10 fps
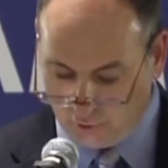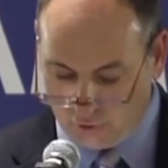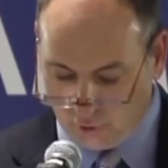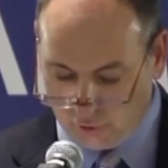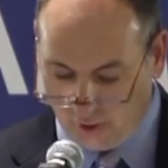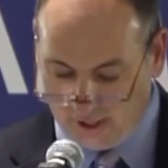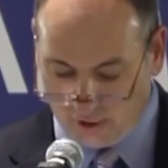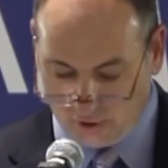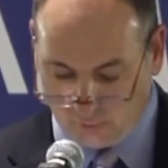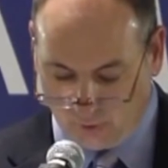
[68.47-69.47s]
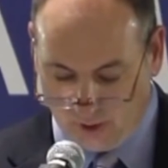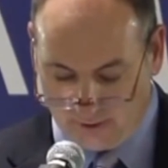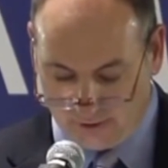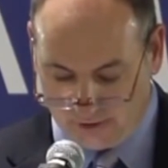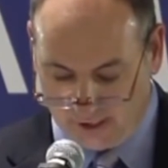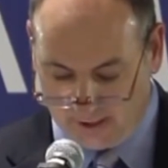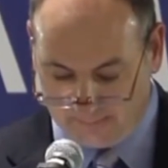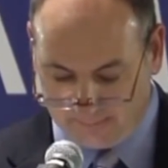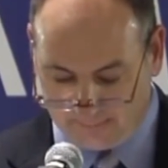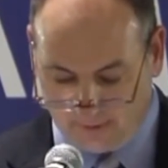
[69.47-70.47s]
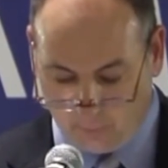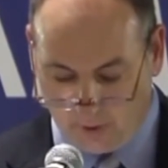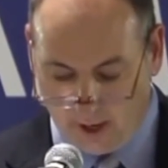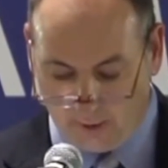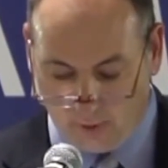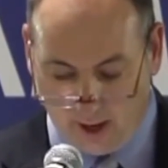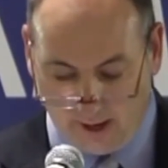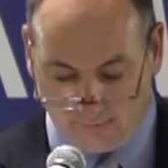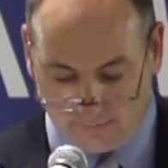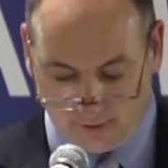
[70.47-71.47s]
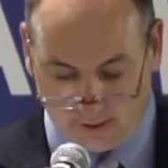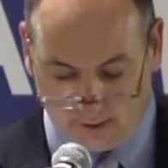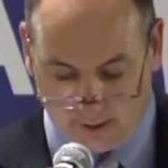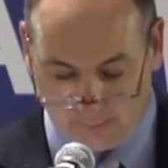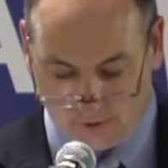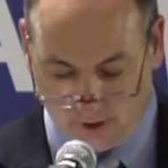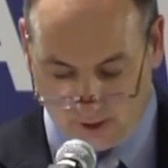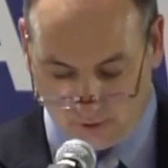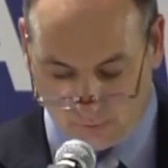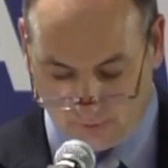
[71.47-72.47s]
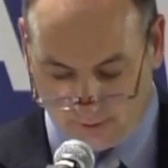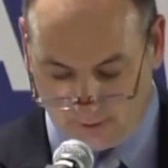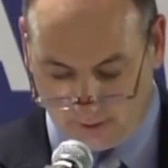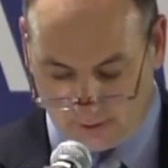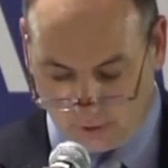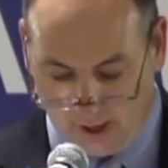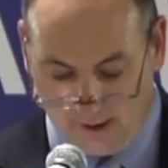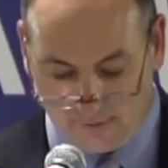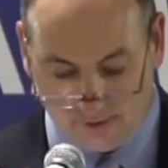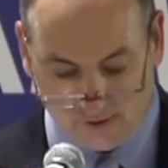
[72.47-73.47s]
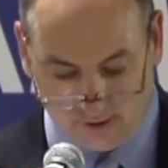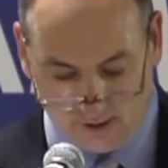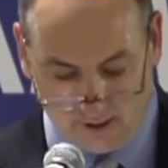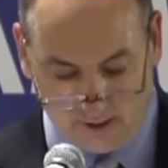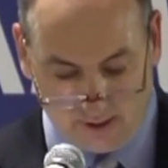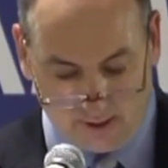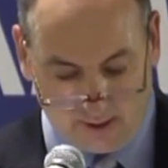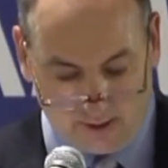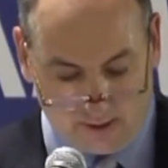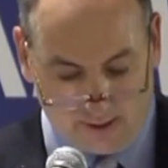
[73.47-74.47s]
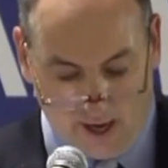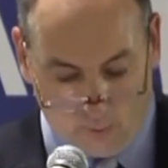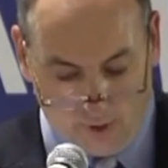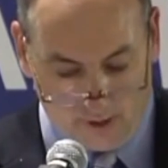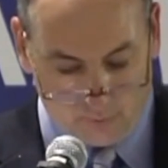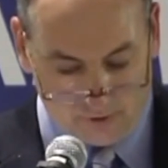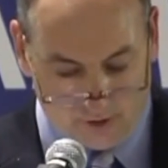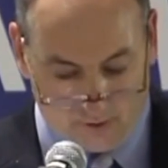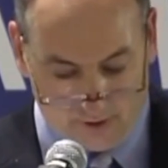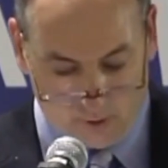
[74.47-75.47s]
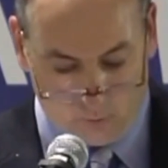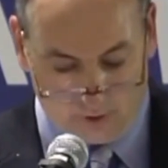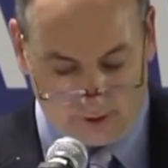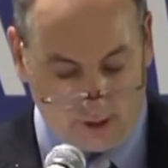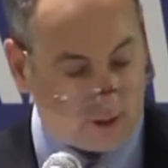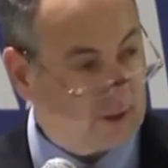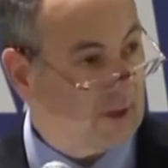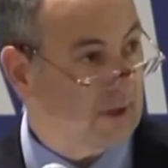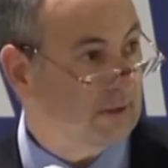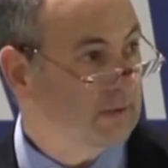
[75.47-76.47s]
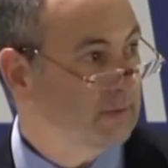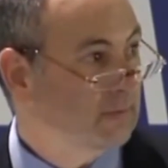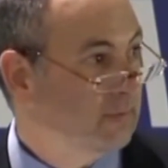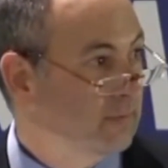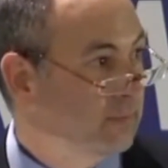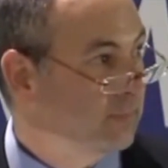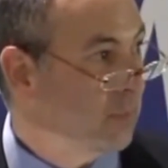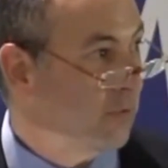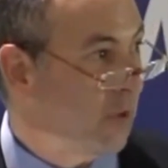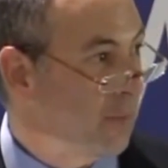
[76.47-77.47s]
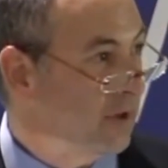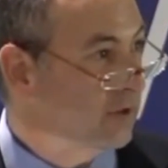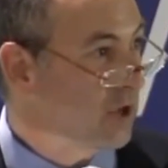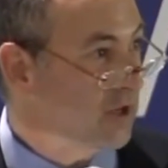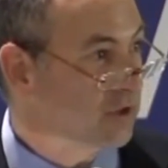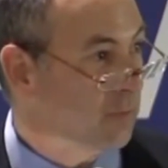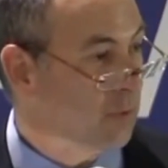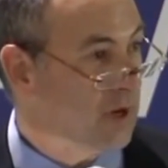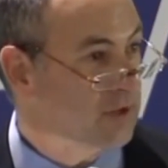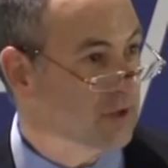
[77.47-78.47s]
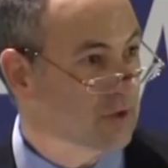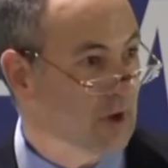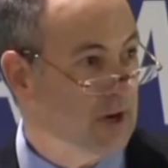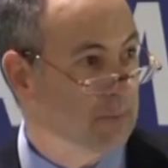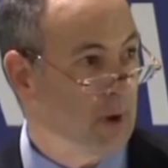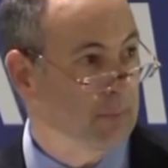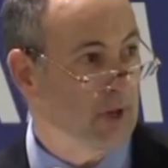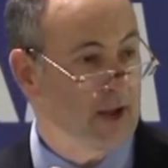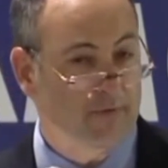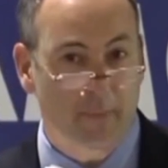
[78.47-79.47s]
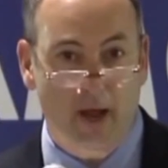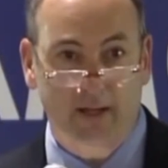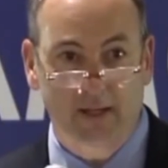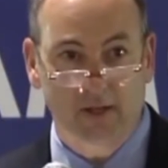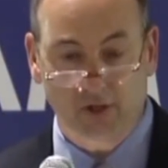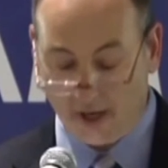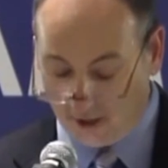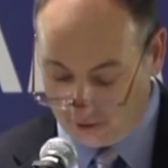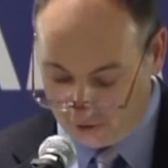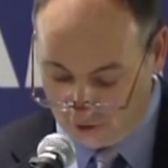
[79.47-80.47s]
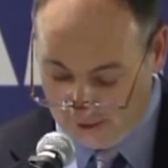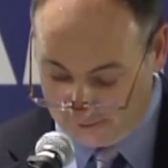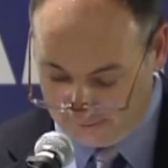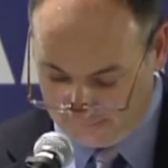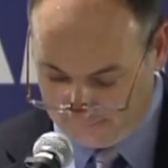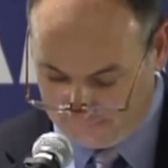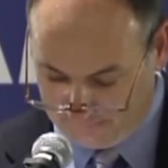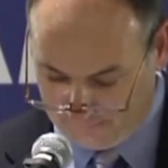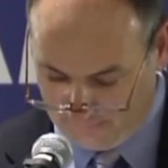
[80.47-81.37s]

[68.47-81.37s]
Soon 2 trainers were on the scene, and when I arrived upstairs with Travis, Cat Wade was already working, performing chest compressions, trying to pump life back into JR's chest.